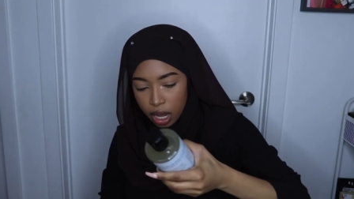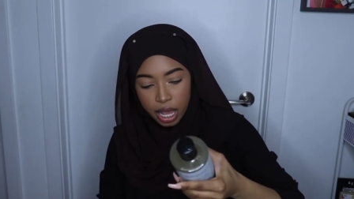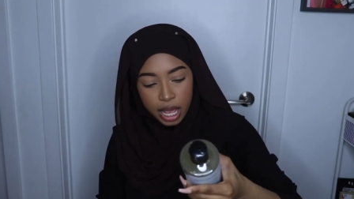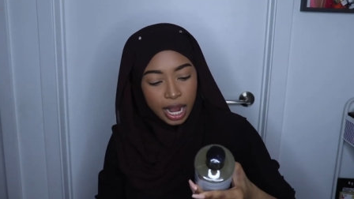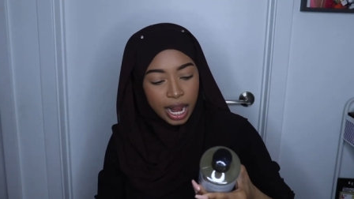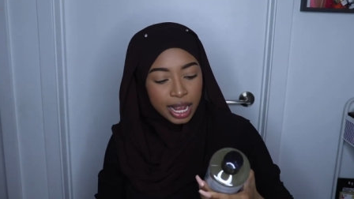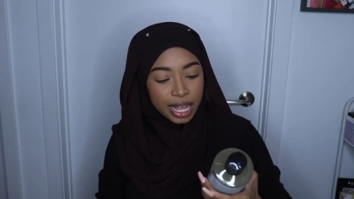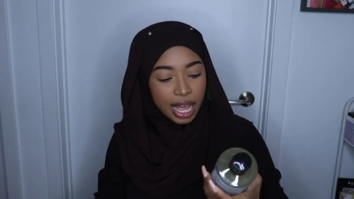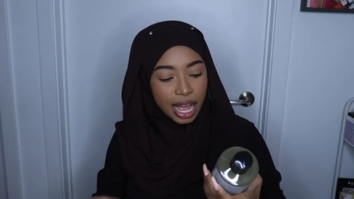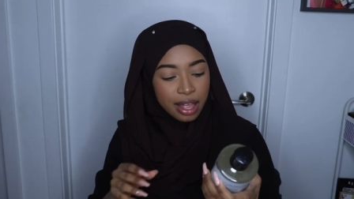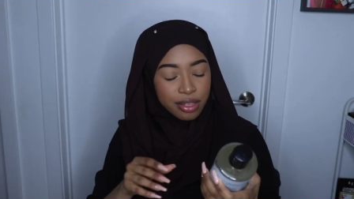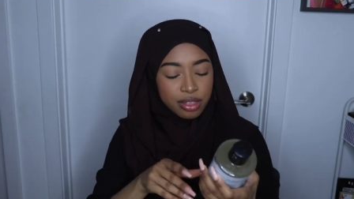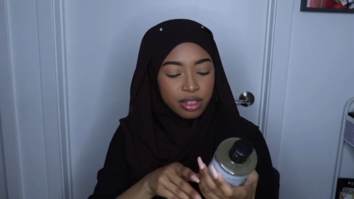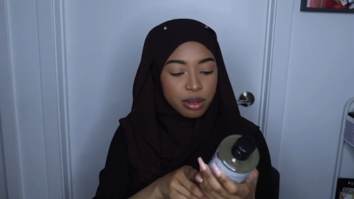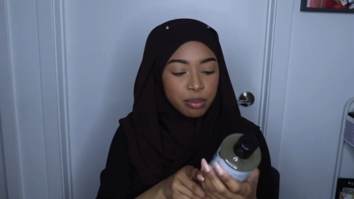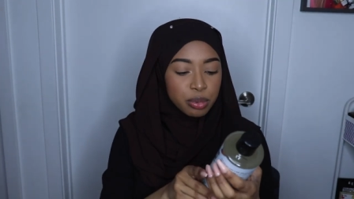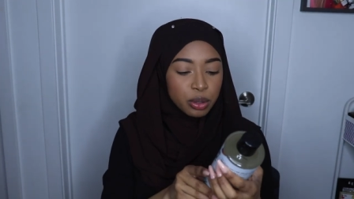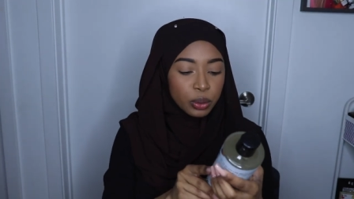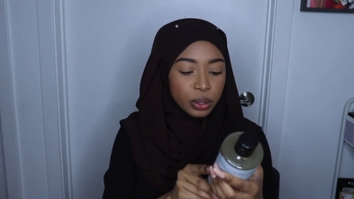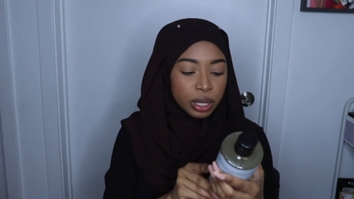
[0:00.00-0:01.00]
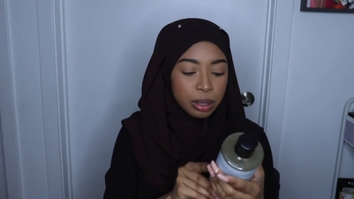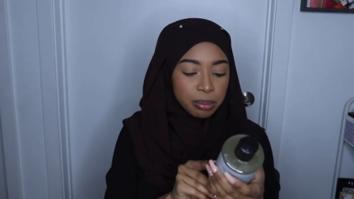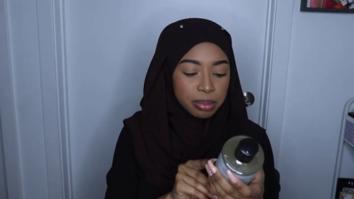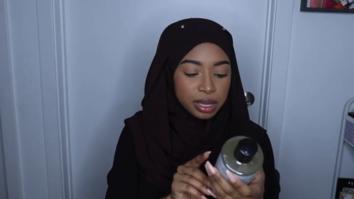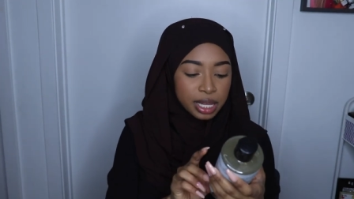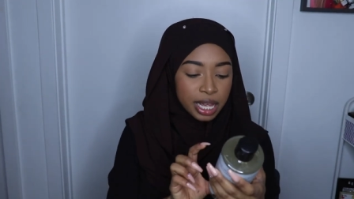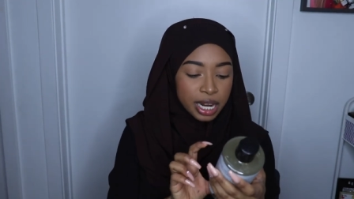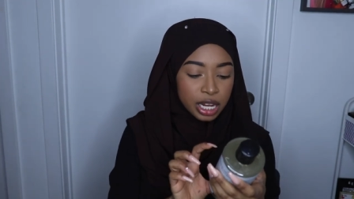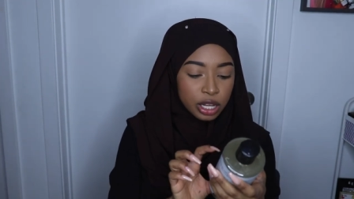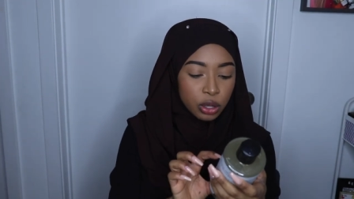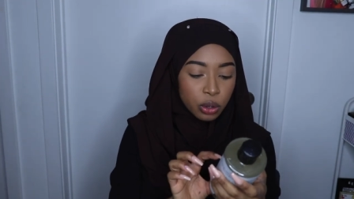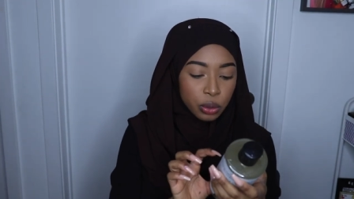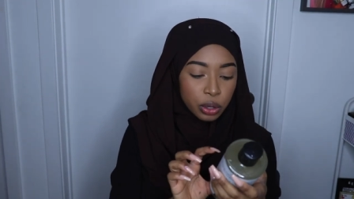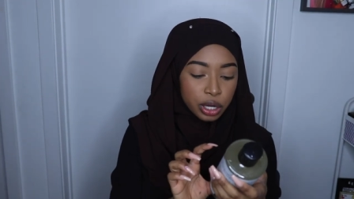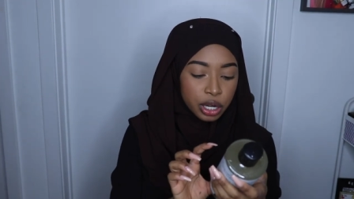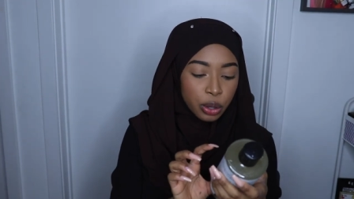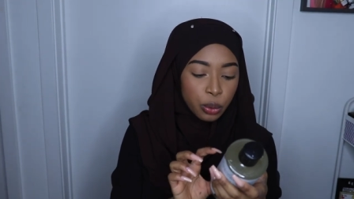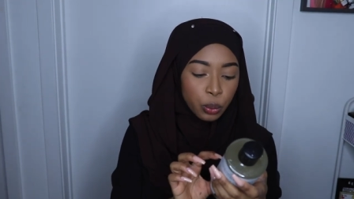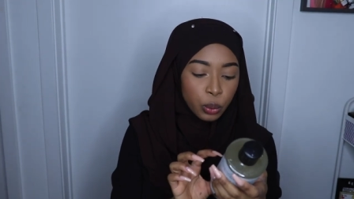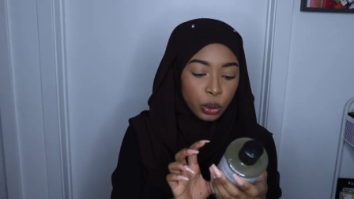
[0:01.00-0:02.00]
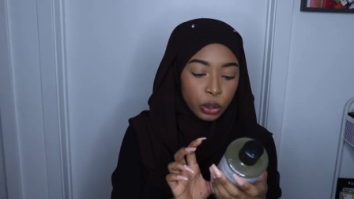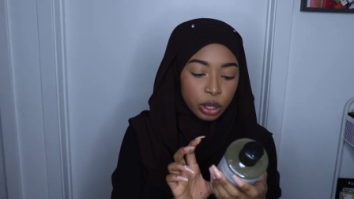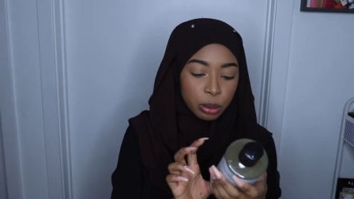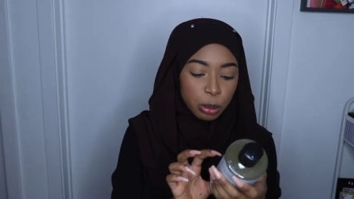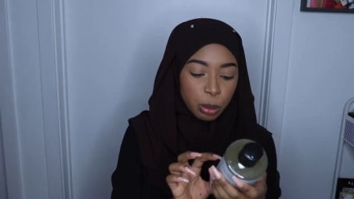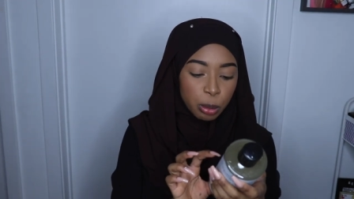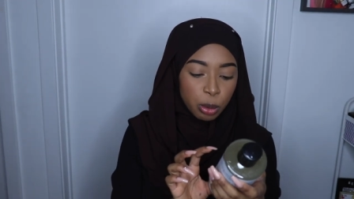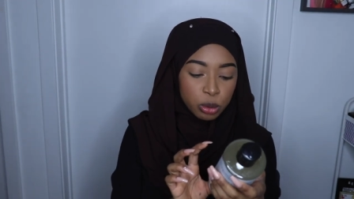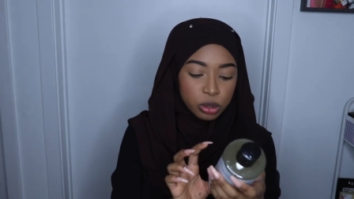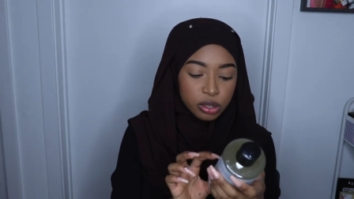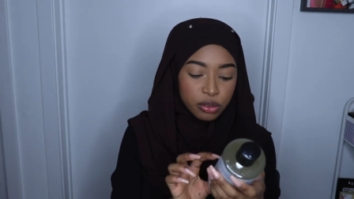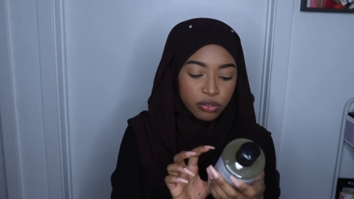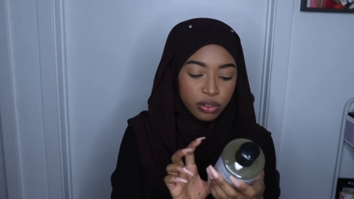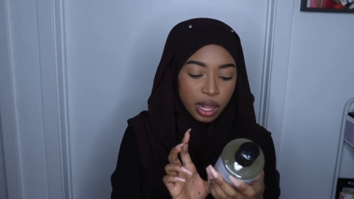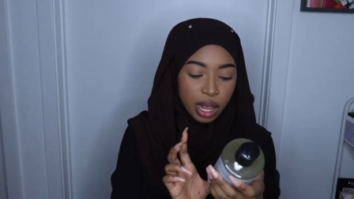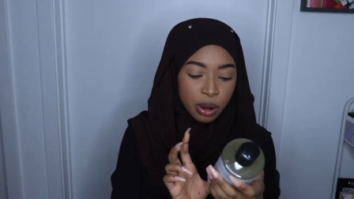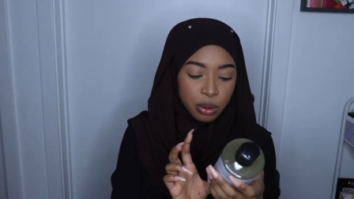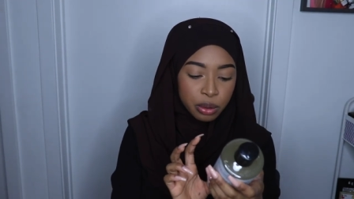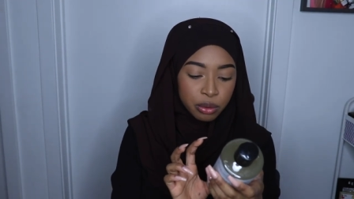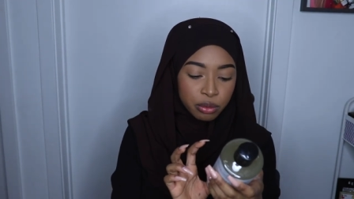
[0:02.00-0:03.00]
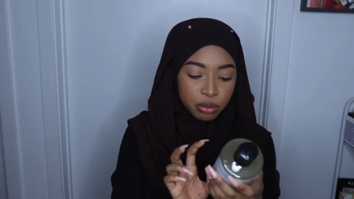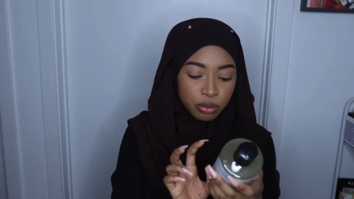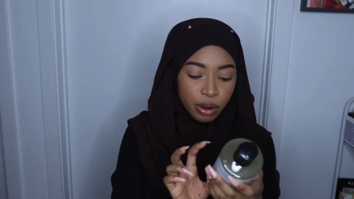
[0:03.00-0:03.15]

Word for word: and I got the Beauty and Planet Coconut Water Mimosa Flower